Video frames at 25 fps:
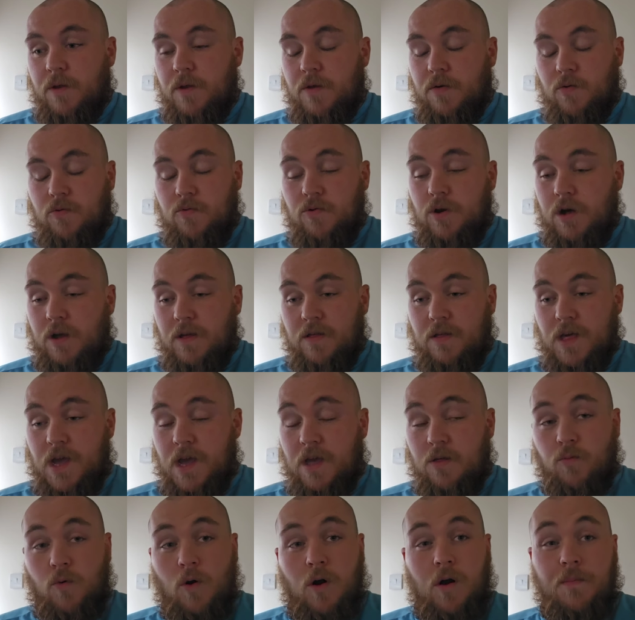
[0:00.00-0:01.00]
And all I can say
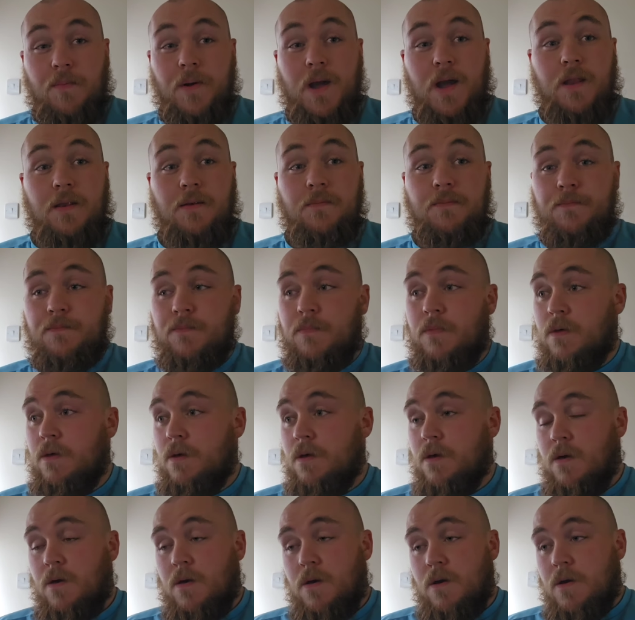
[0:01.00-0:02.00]
is, what a man.
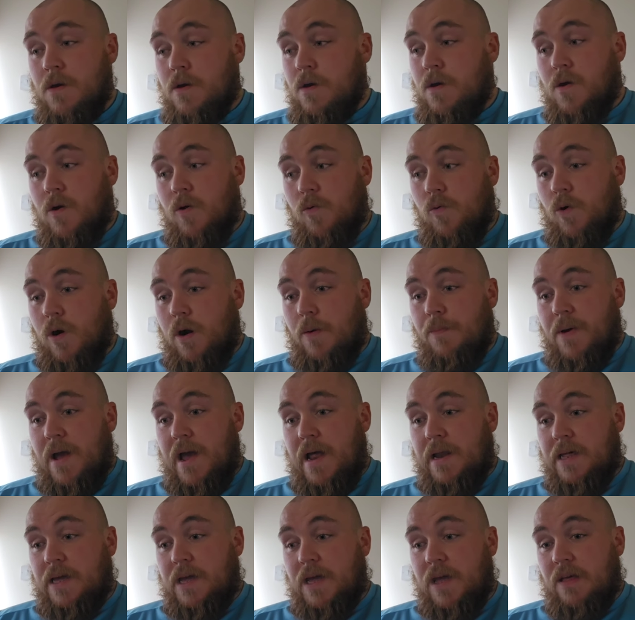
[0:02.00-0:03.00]
What a
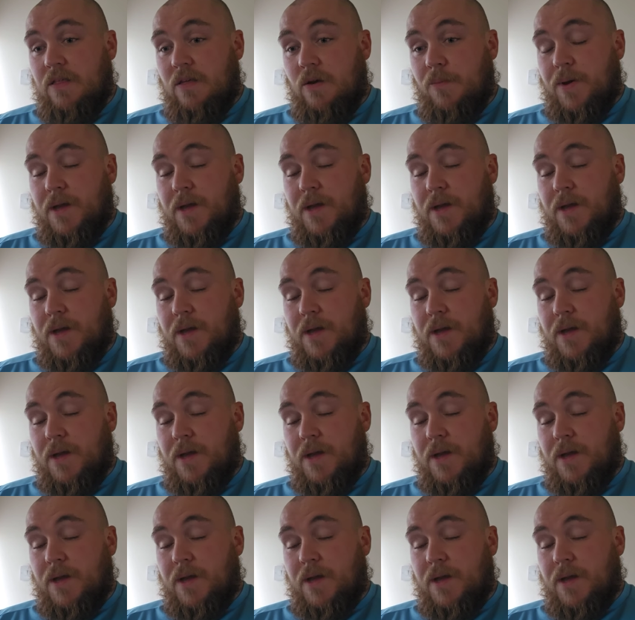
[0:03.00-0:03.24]
man he is.